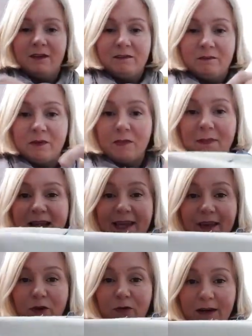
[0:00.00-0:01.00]
with the
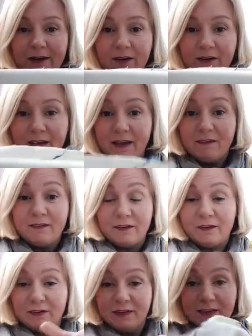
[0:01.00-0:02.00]
backing already on it.
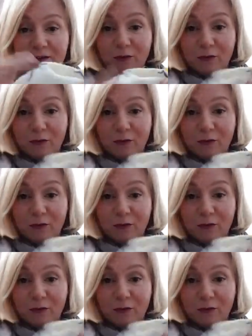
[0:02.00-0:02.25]
So these are